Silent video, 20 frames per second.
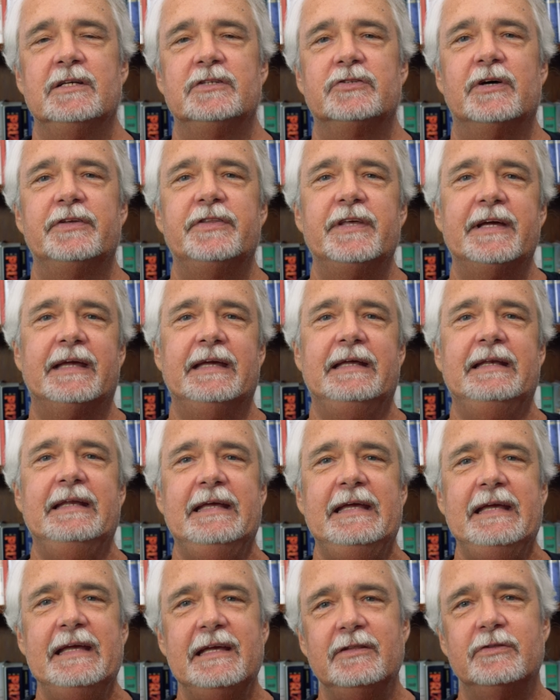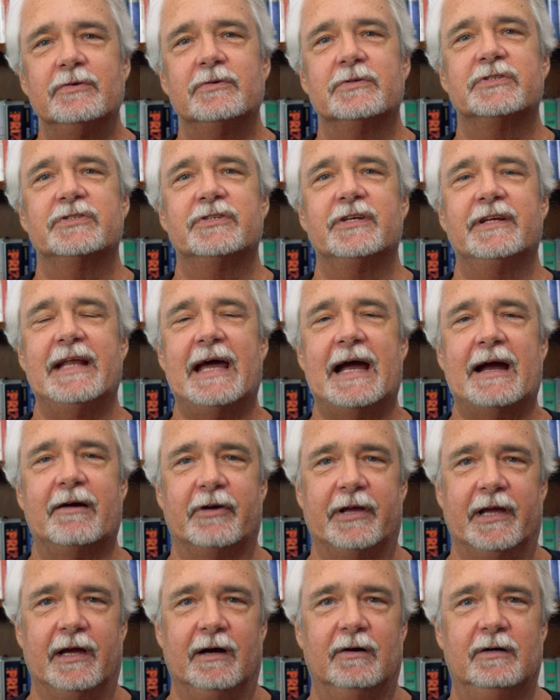So I think in either
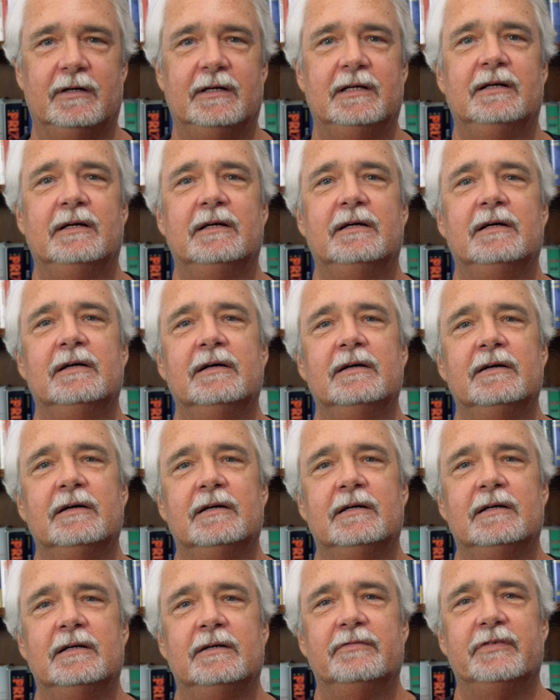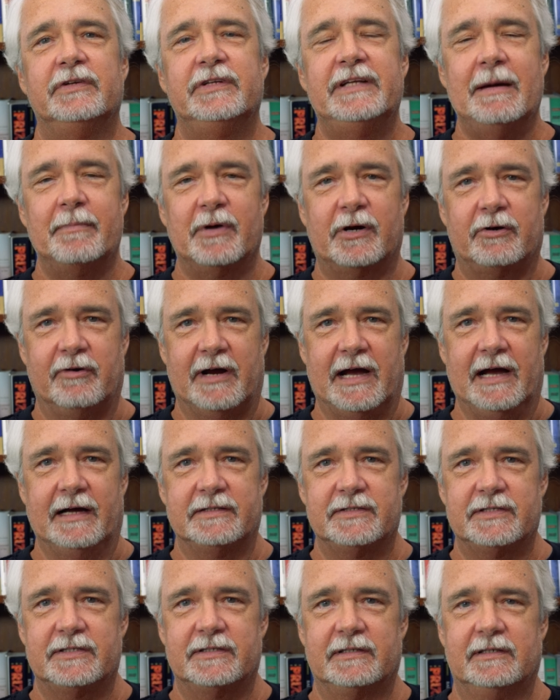scenario, the
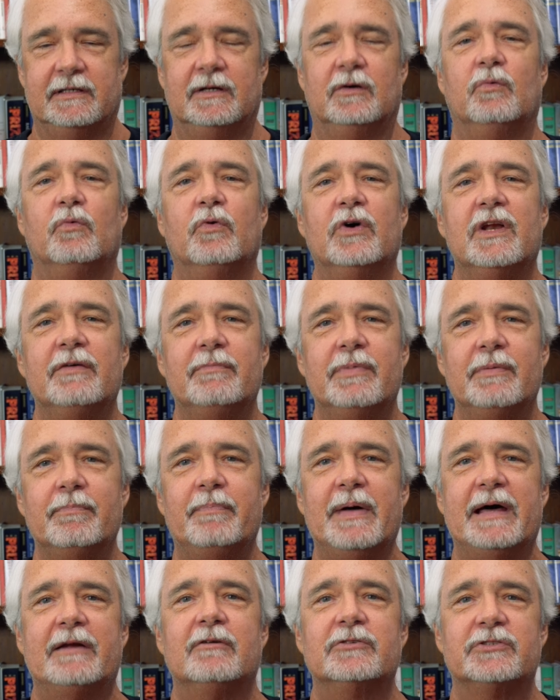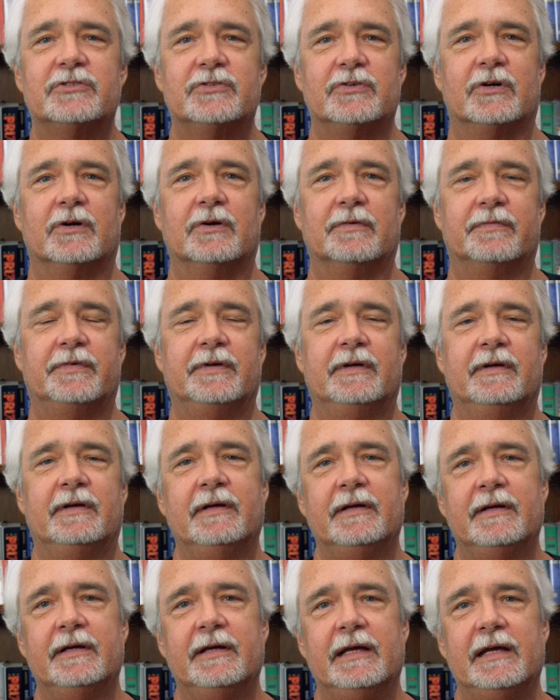Democrats would have been better served
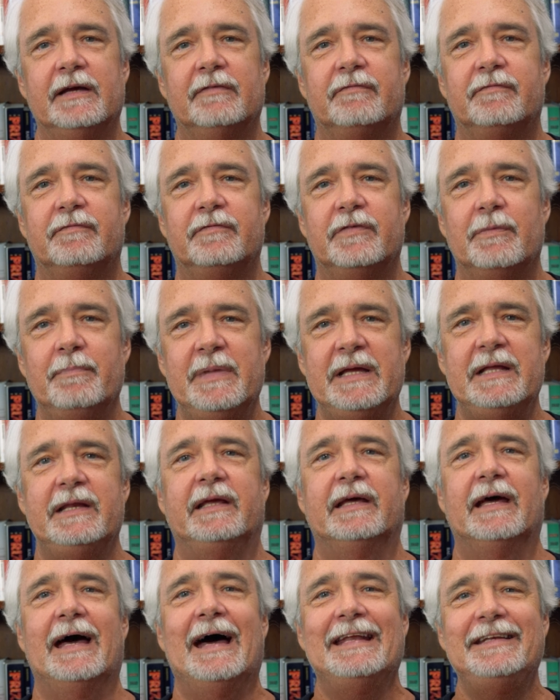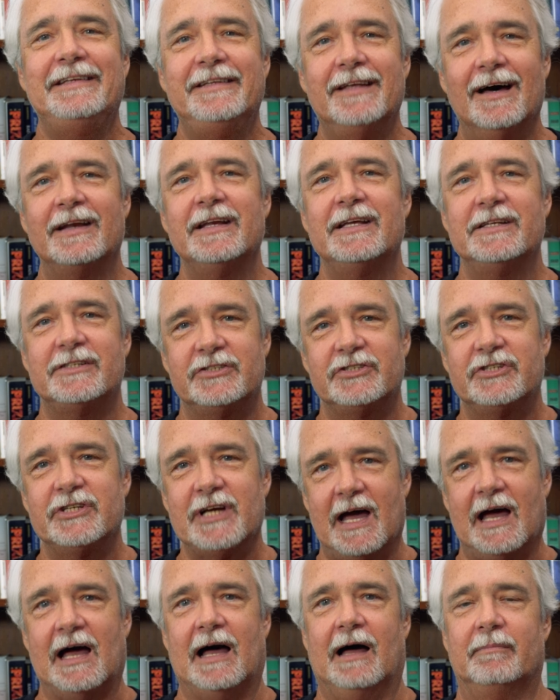if the media had done its
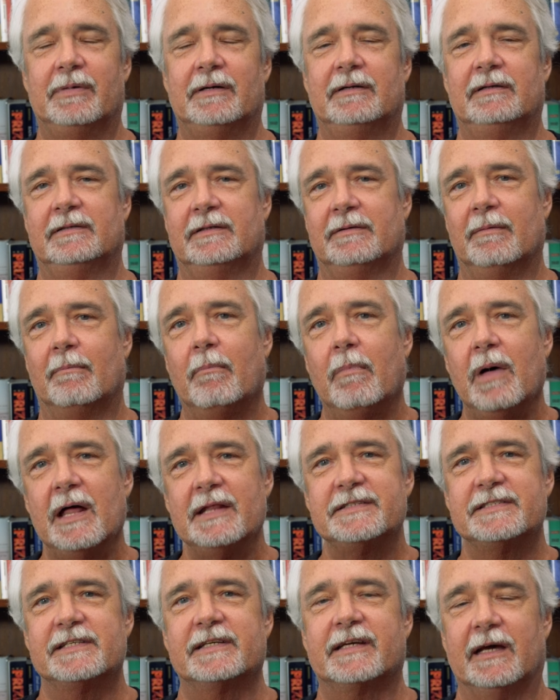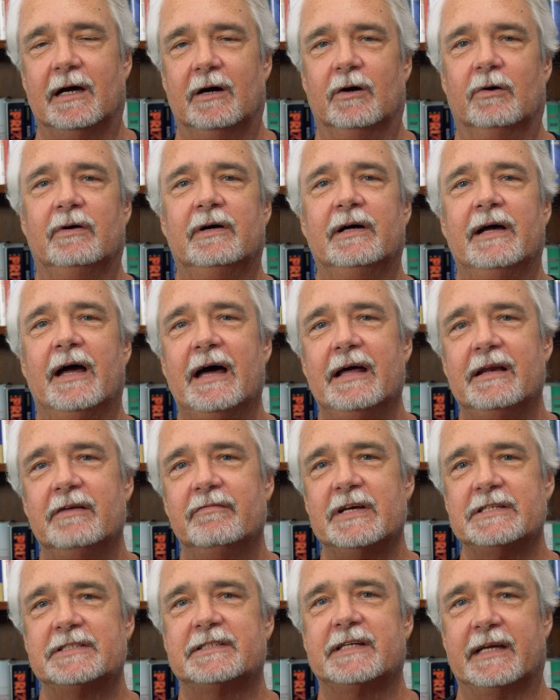job months ago and
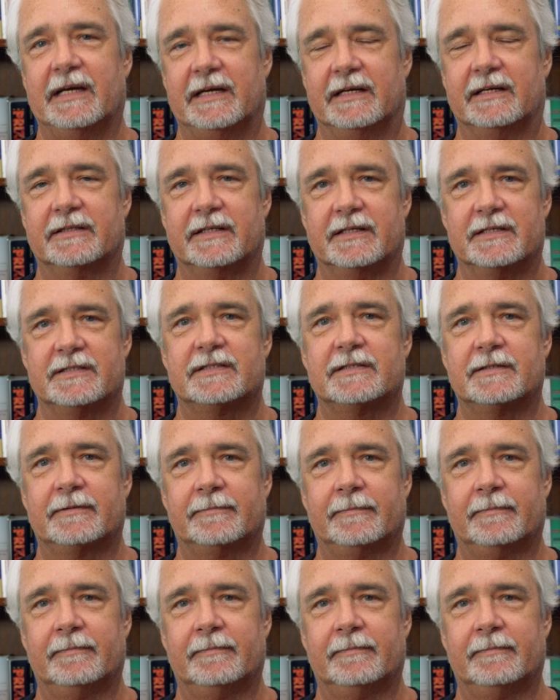investigated this.